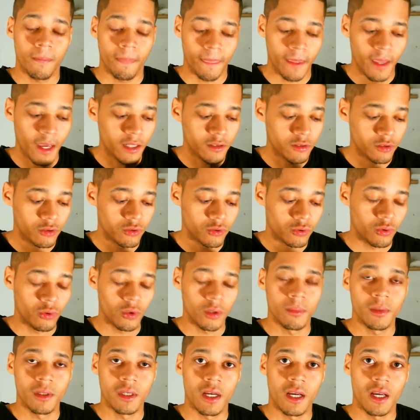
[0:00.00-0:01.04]
has a story
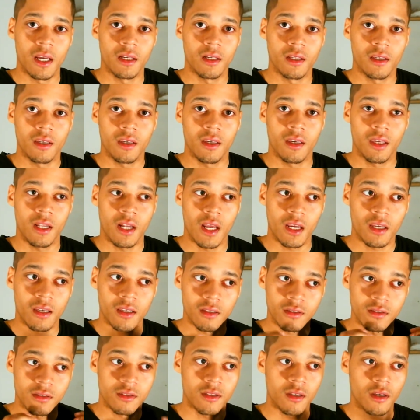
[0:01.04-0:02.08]
behind it, and I
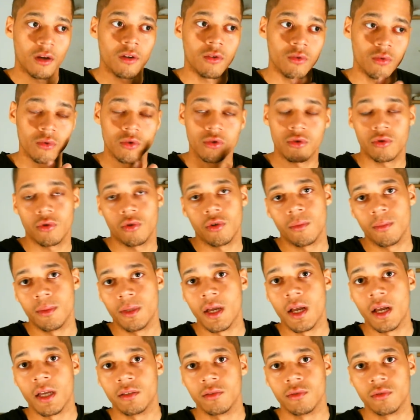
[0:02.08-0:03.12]
could tell you a story
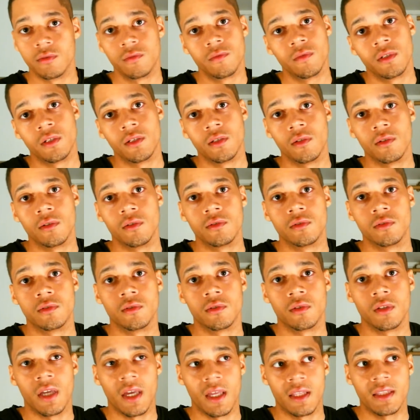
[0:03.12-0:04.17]
behind those videos
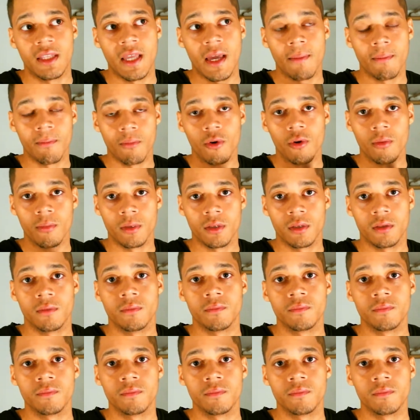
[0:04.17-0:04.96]
at that moment.